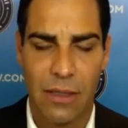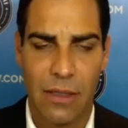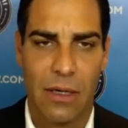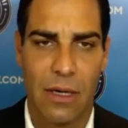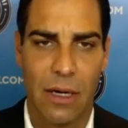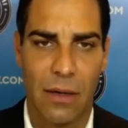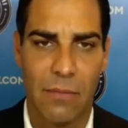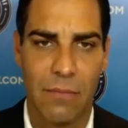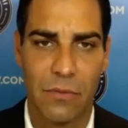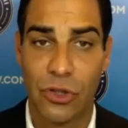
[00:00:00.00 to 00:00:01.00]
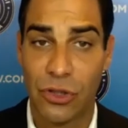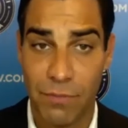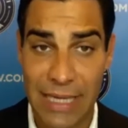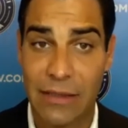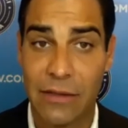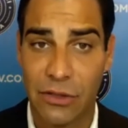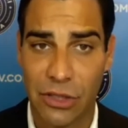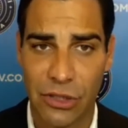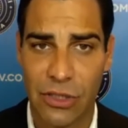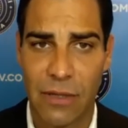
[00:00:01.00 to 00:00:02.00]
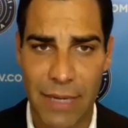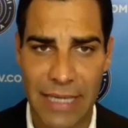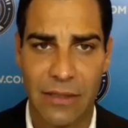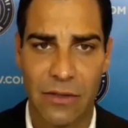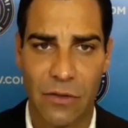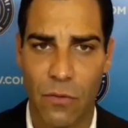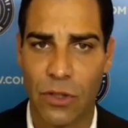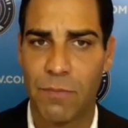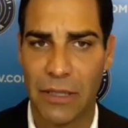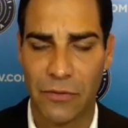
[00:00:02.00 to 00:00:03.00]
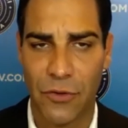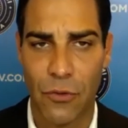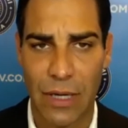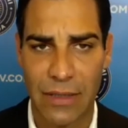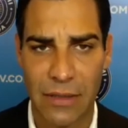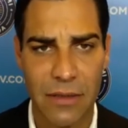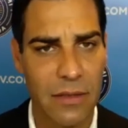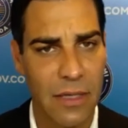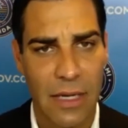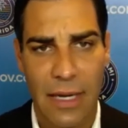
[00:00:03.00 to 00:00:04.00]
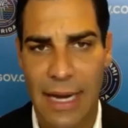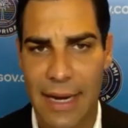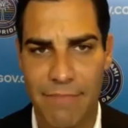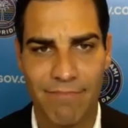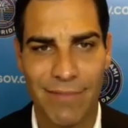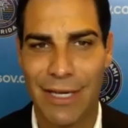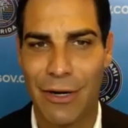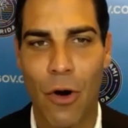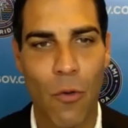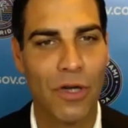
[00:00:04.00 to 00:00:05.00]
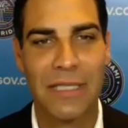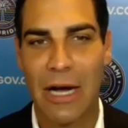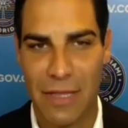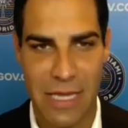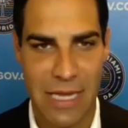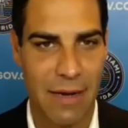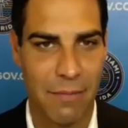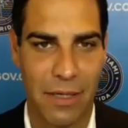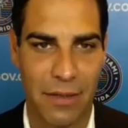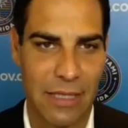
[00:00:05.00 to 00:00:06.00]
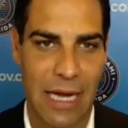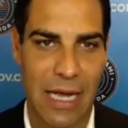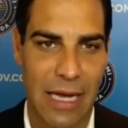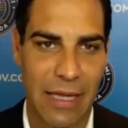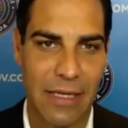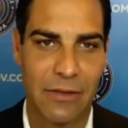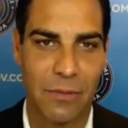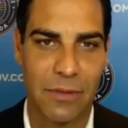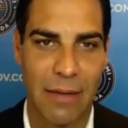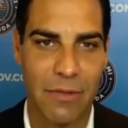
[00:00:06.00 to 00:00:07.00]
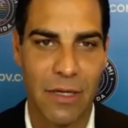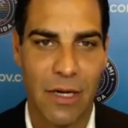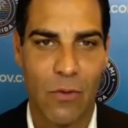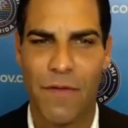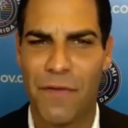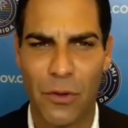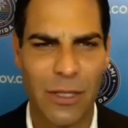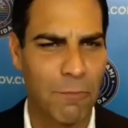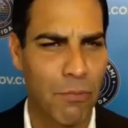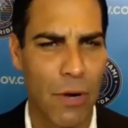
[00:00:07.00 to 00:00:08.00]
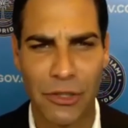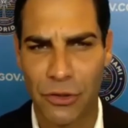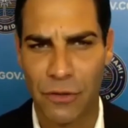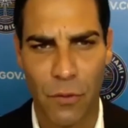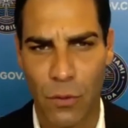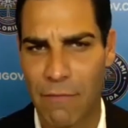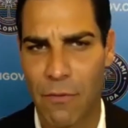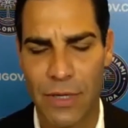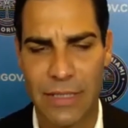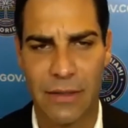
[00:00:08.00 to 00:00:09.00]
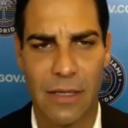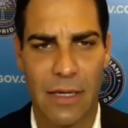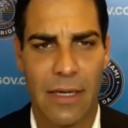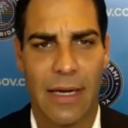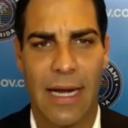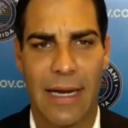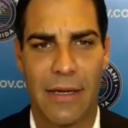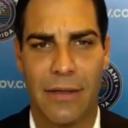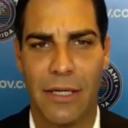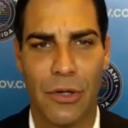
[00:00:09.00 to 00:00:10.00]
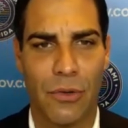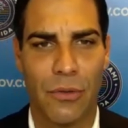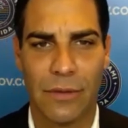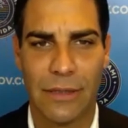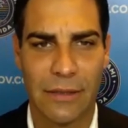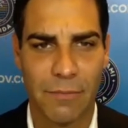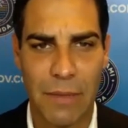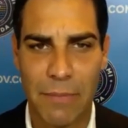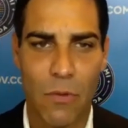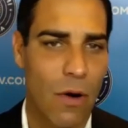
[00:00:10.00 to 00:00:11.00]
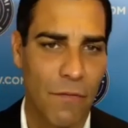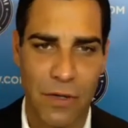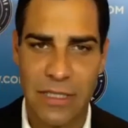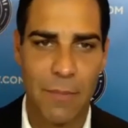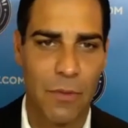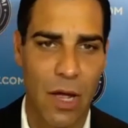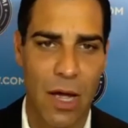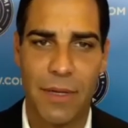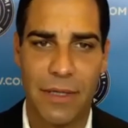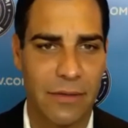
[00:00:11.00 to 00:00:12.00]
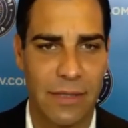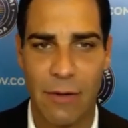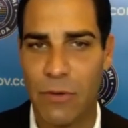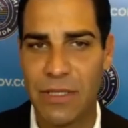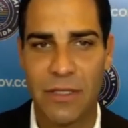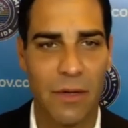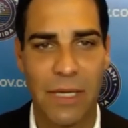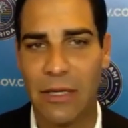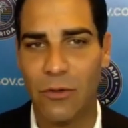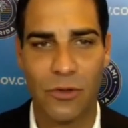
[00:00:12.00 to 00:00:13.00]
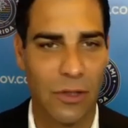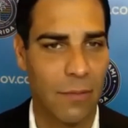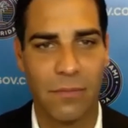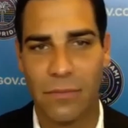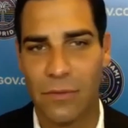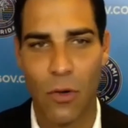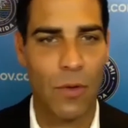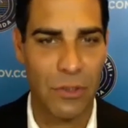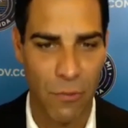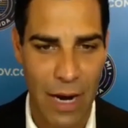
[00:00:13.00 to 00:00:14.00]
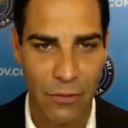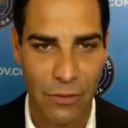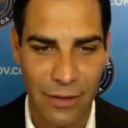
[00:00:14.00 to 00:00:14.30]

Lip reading: to make the decision on the basis of what's best for your residents. And it all works out in the end, because I think sometimes we feel this pressure for whatever reason. And, listen, people who are, for example, lobbyists, they win some, they lose some, they're always around,